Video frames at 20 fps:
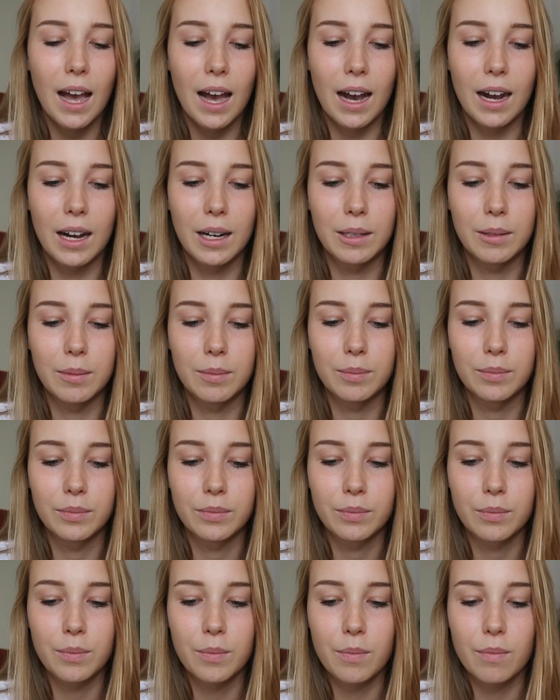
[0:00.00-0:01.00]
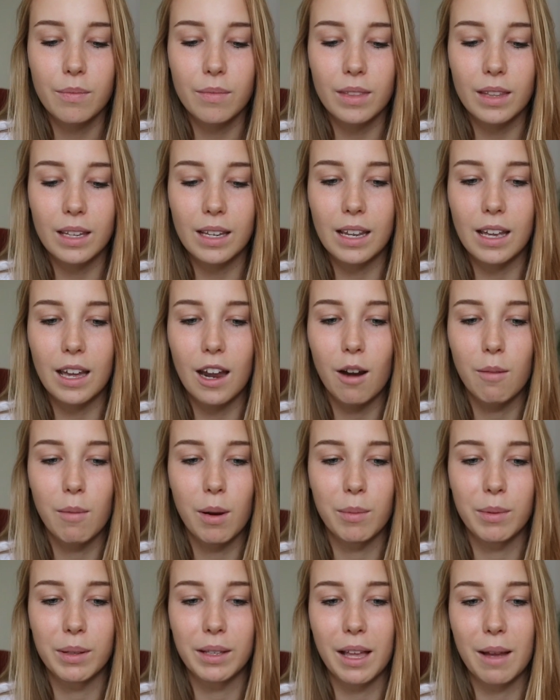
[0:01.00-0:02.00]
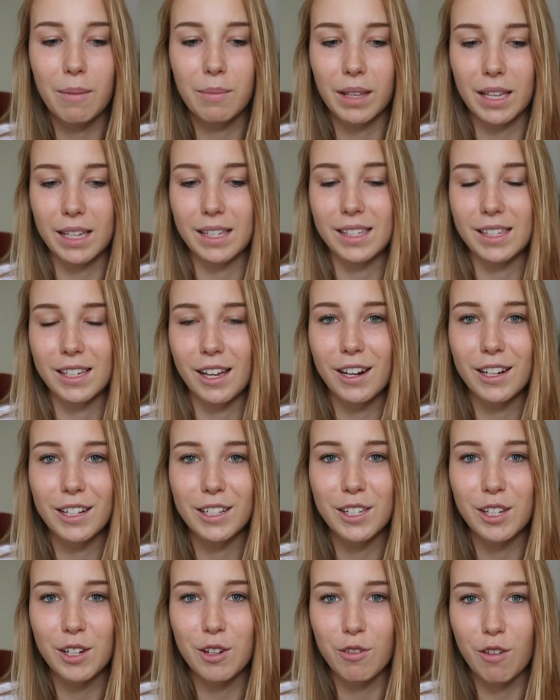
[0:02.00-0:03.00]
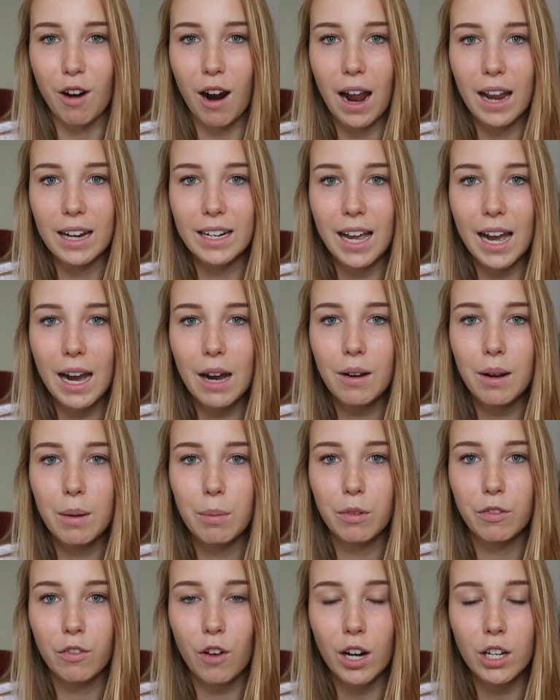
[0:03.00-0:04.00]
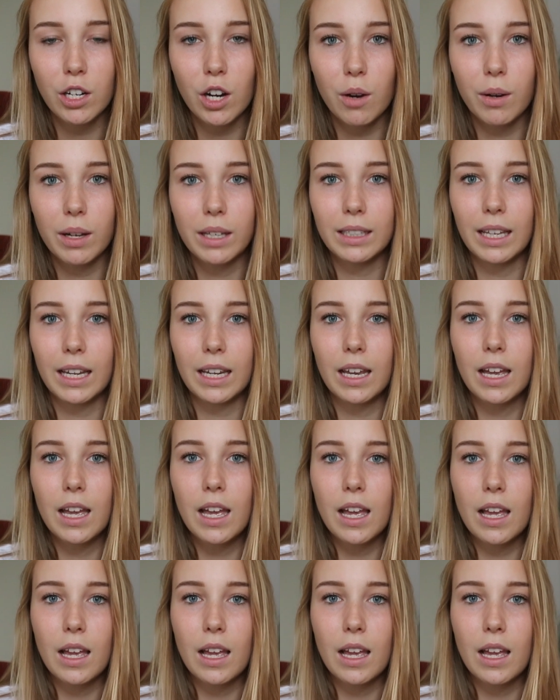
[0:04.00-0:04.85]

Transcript: I remember I'm like starting to cry now. And before I know it, like,